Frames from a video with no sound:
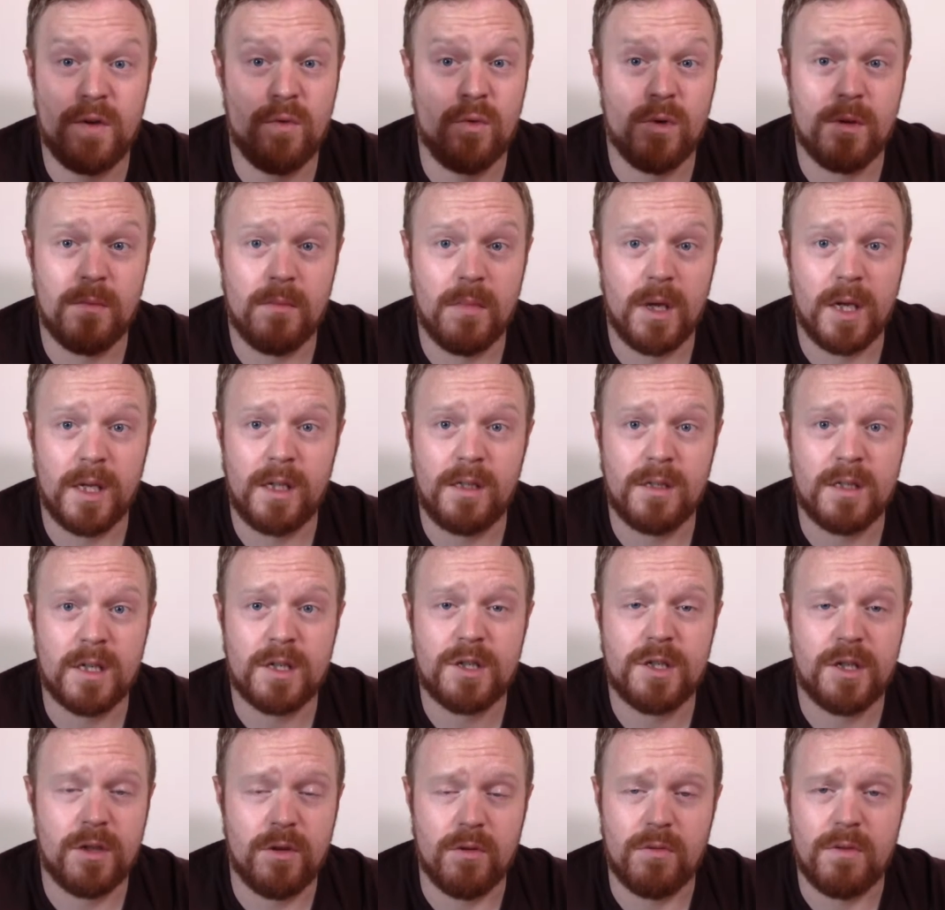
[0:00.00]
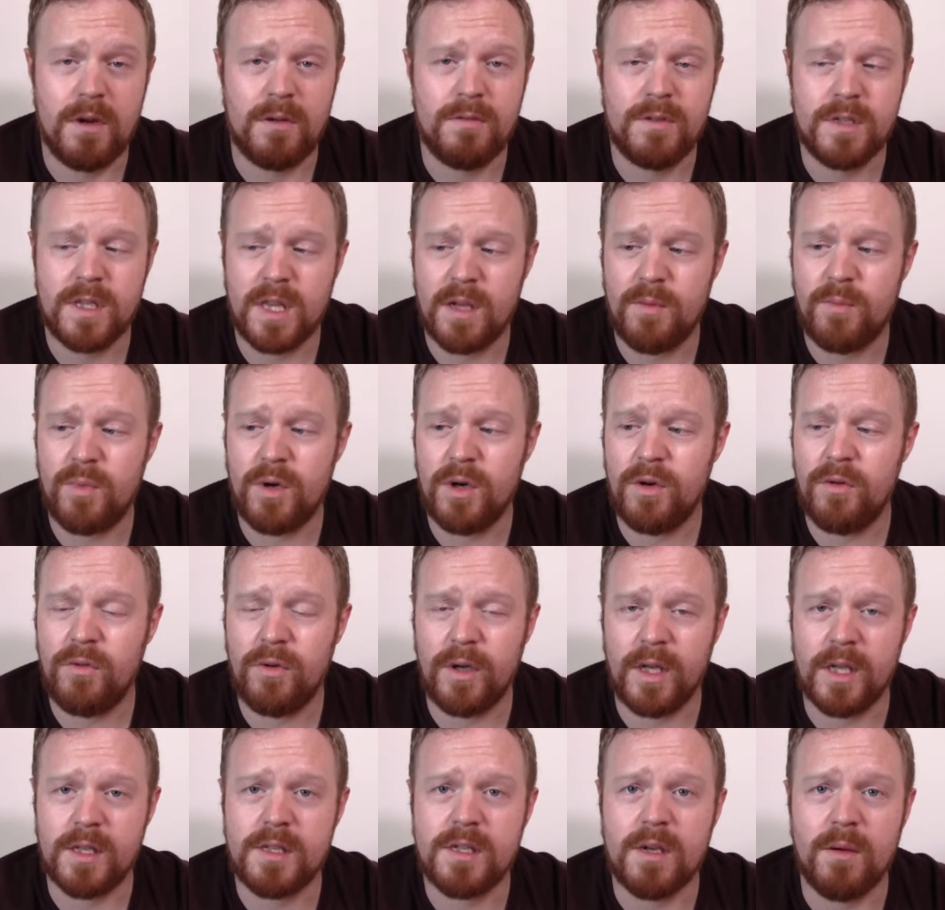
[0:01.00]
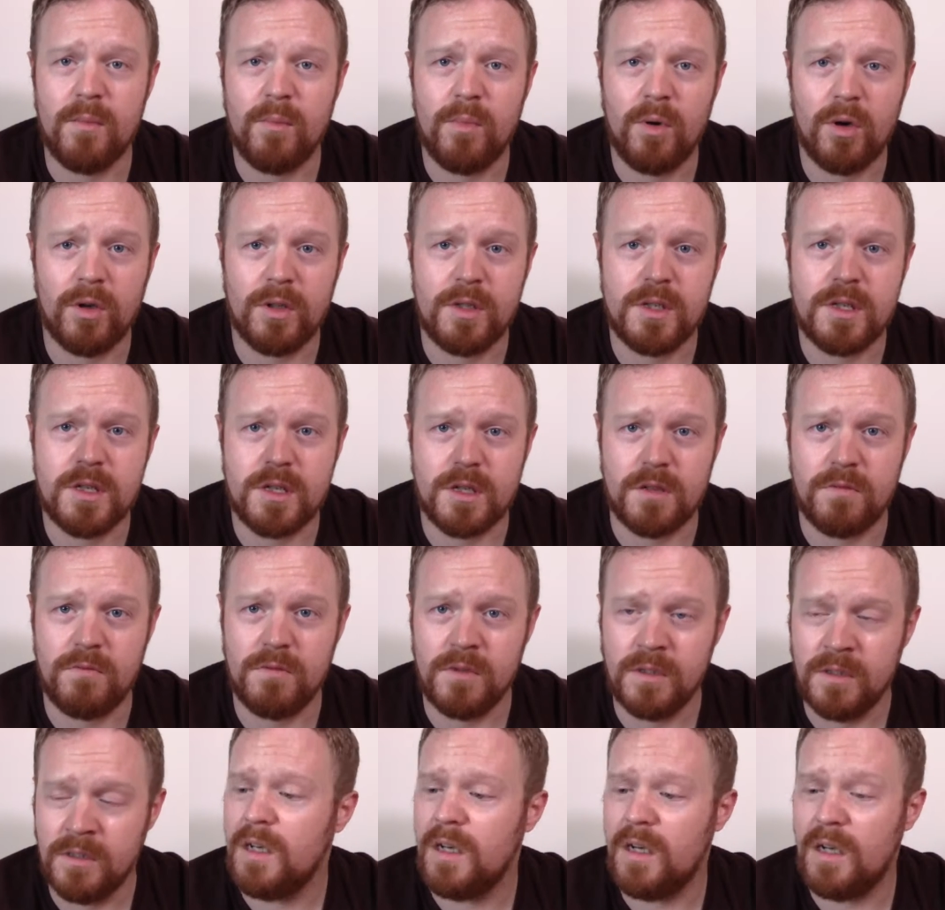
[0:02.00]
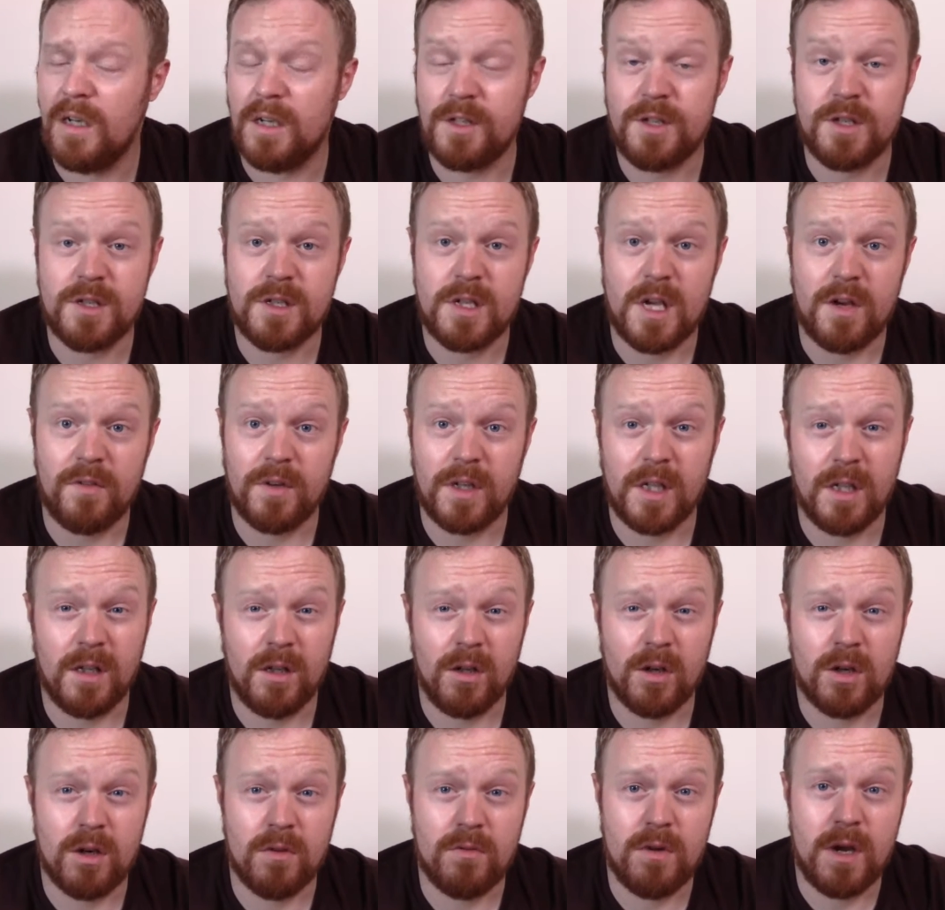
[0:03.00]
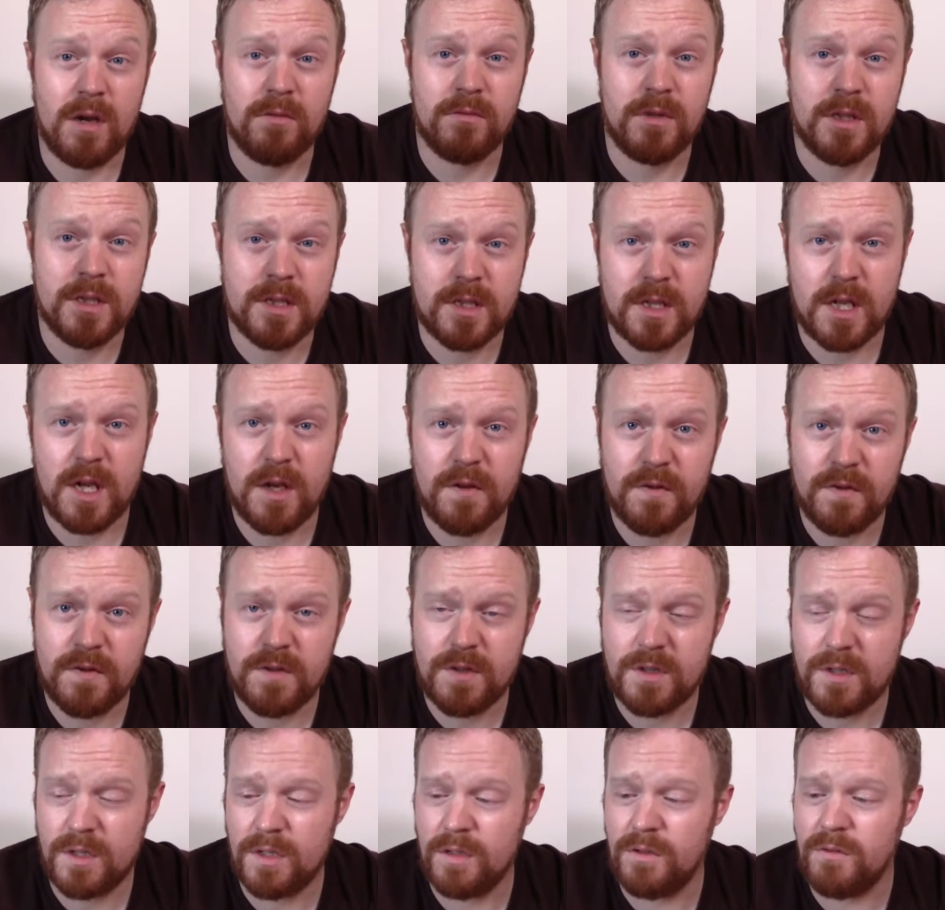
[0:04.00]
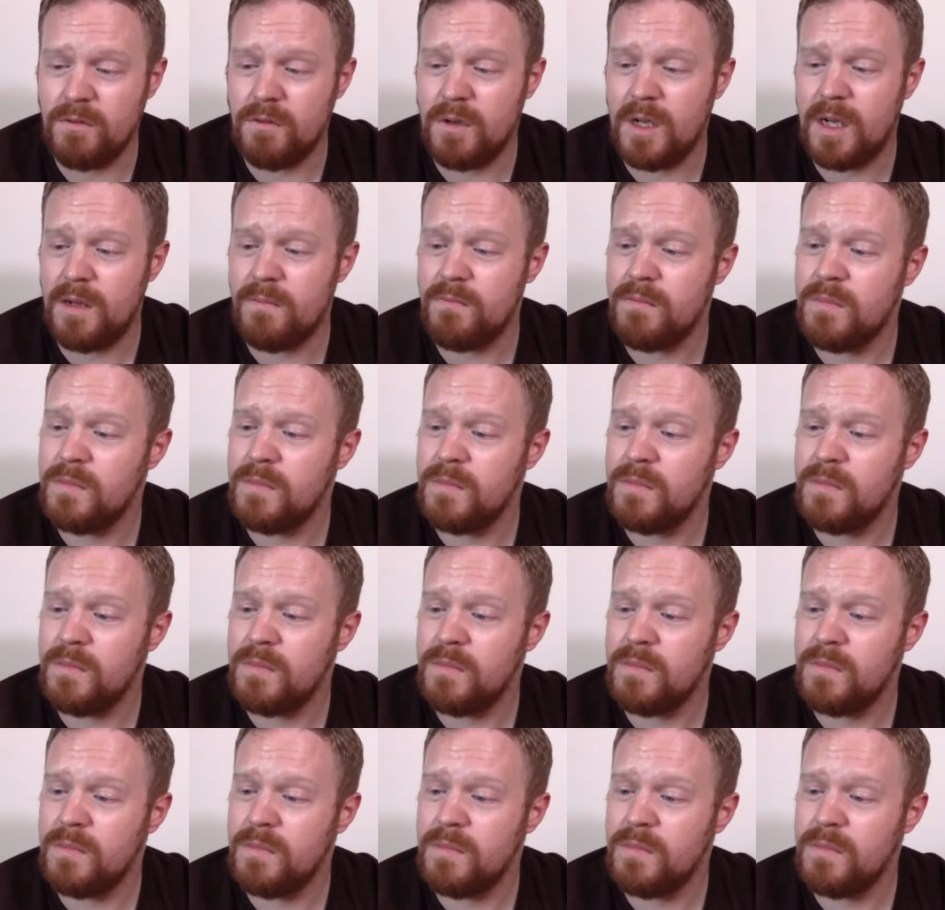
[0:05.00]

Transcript: I wouldn't mind actually going around to their brewery at some point soon, just to have a little look around and stuff. So